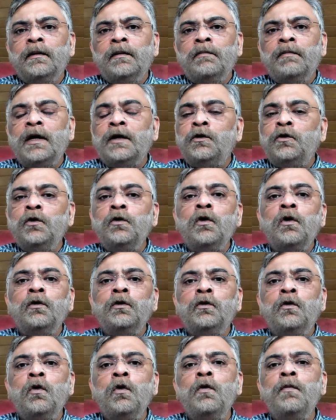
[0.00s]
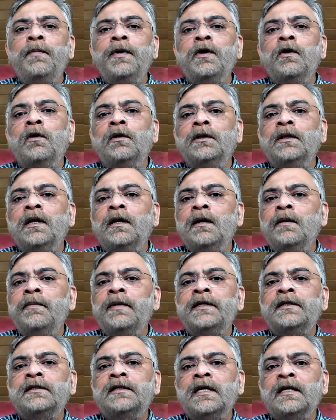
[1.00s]
but do not go beyond the
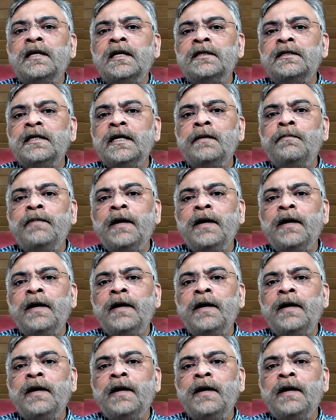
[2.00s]
limits that are set